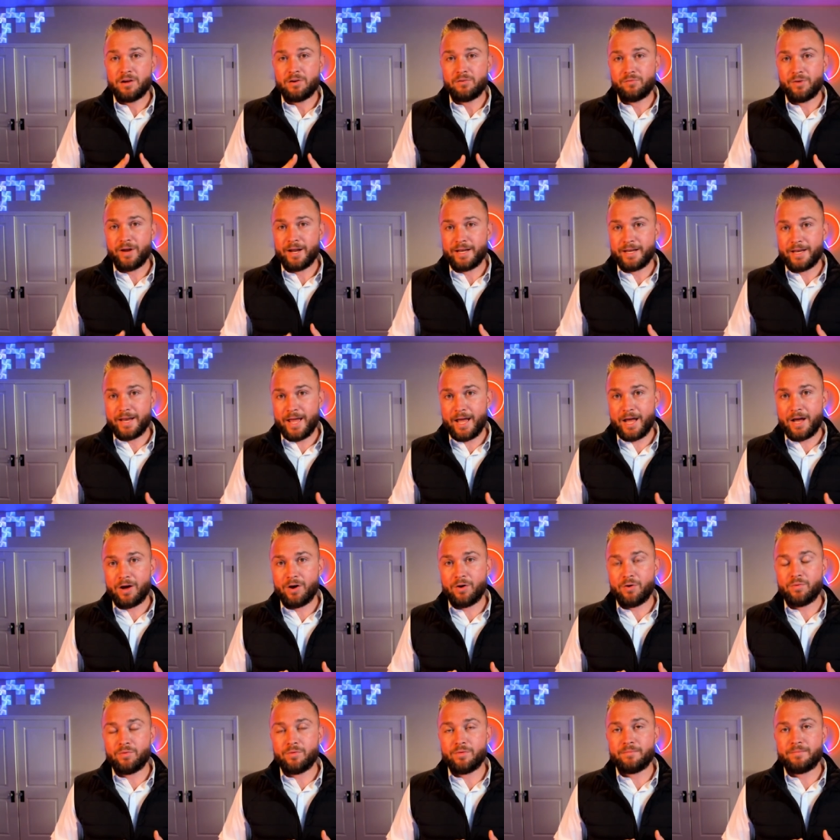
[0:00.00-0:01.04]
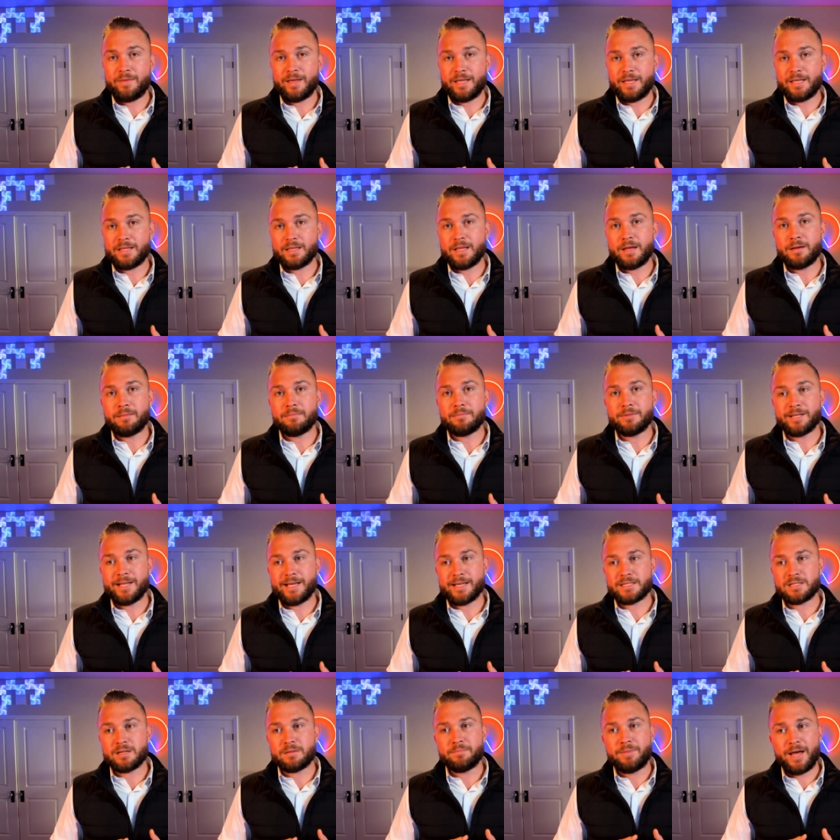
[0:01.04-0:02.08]
right now, making them
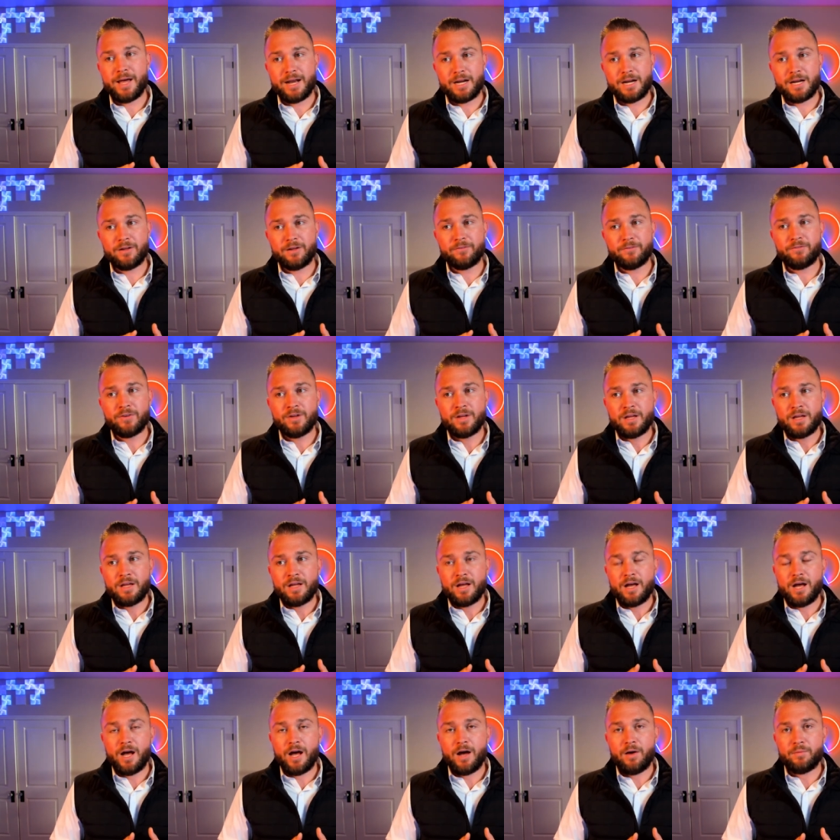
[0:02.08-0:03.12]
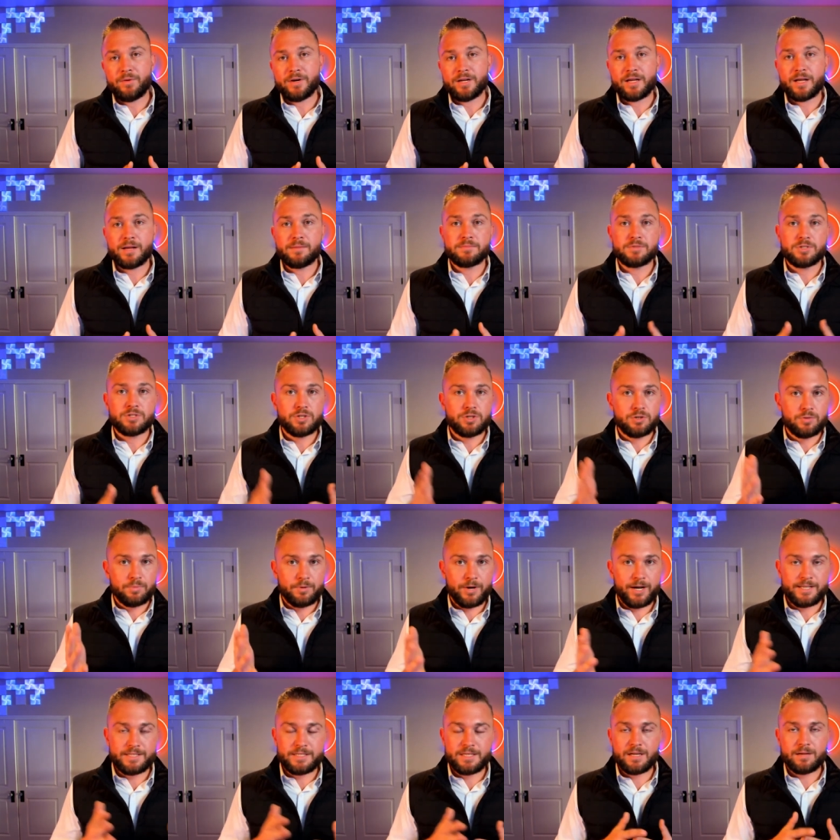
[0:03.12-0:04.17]
less competitive uh, when it comes to
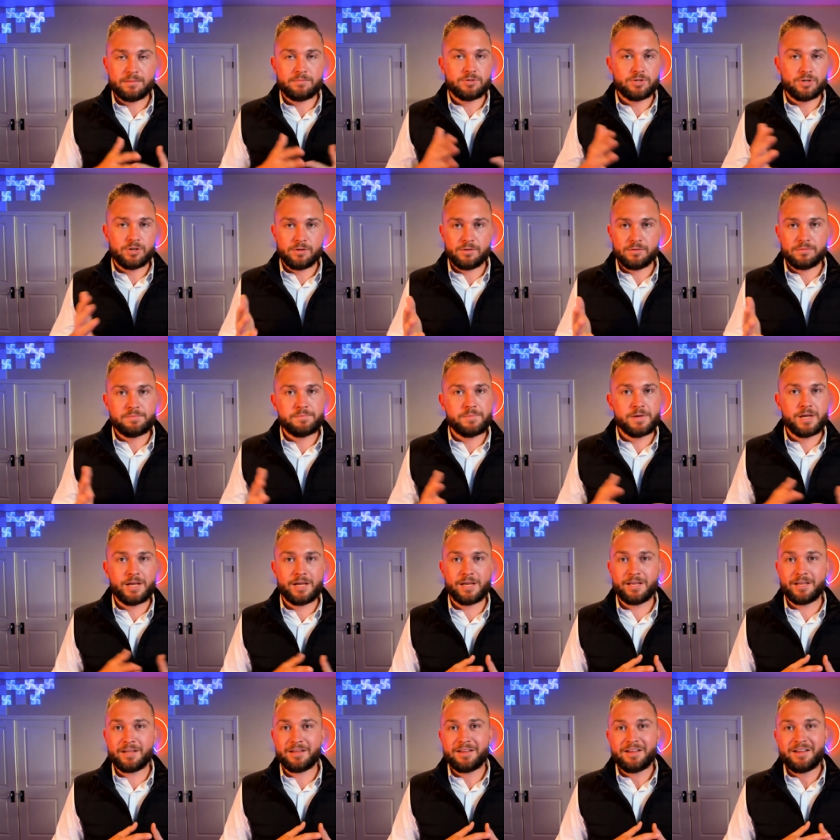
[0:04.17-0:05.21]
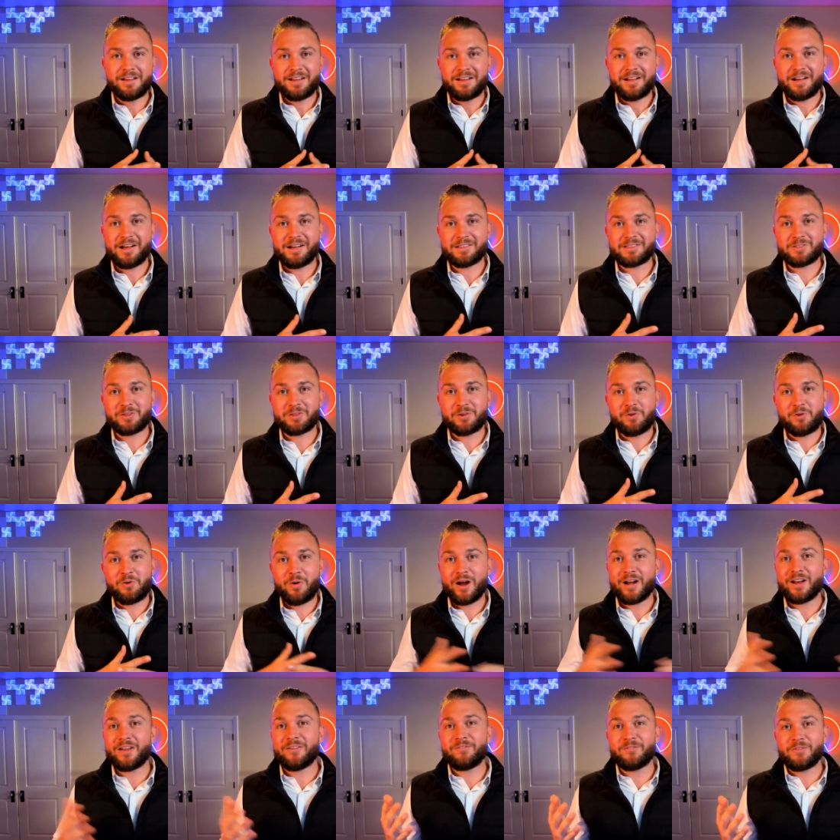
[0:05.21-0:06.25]
pricing. I'm sure it would be uh,
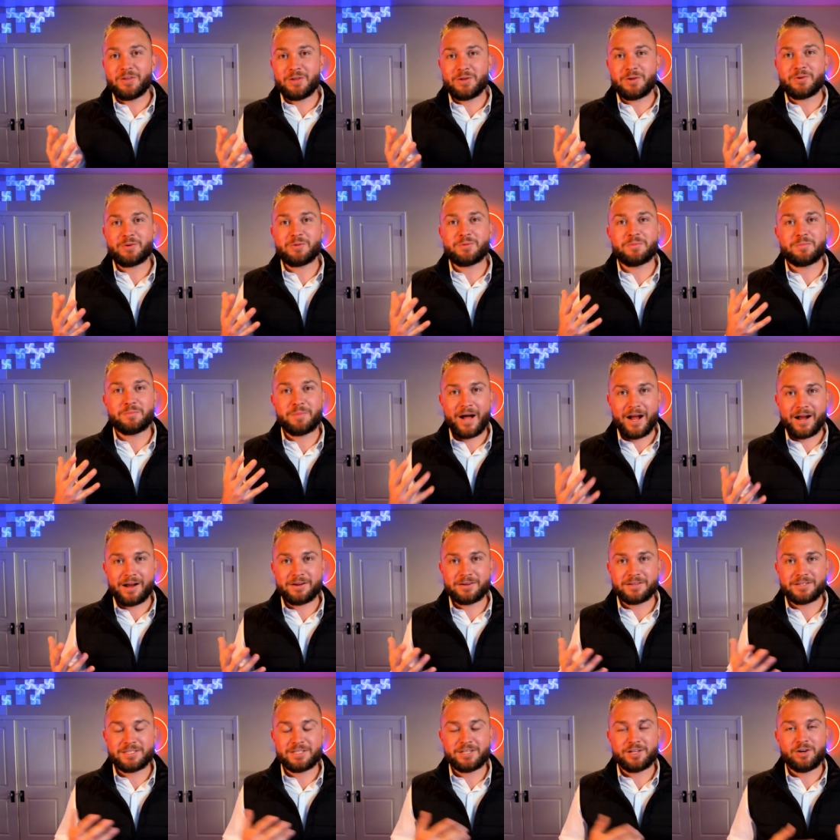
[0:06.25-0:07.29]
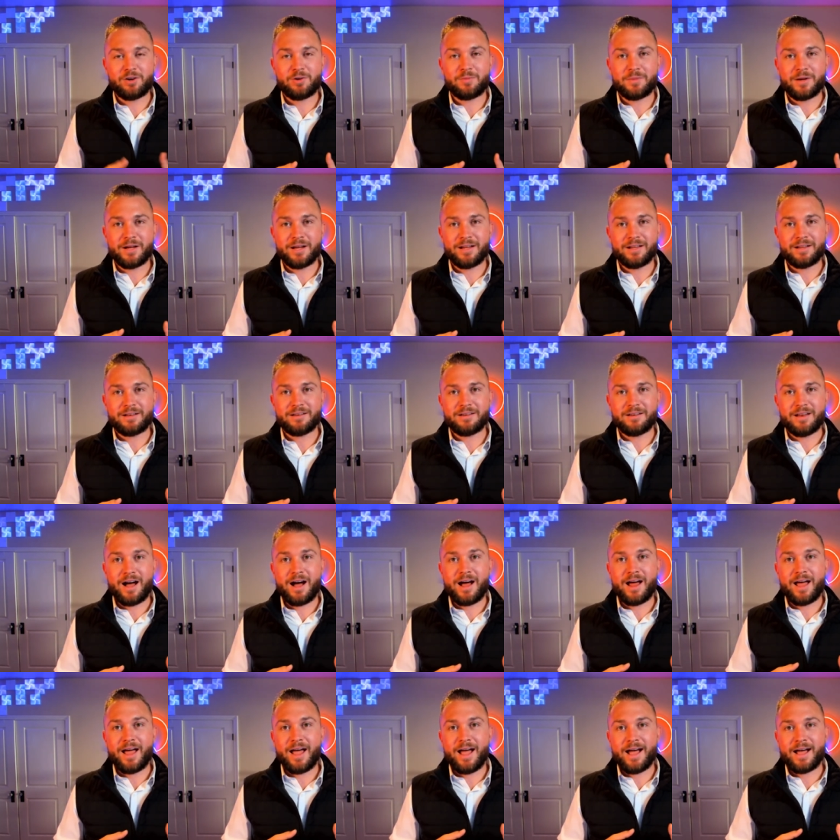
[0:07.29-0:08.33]
quite a few buyers still, but
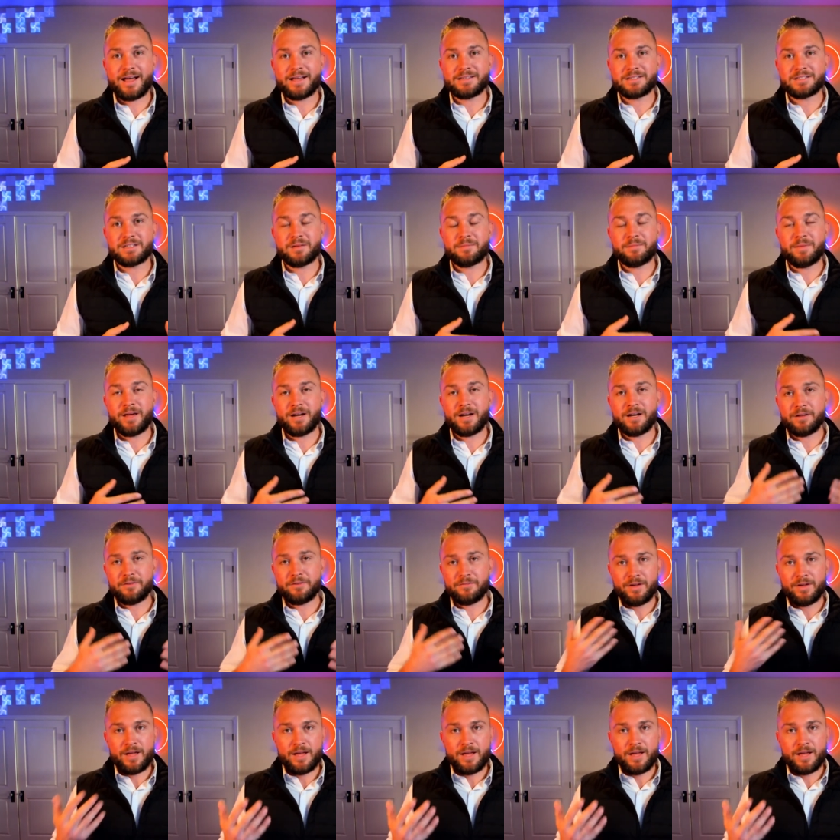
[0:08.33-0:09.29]
not as competitive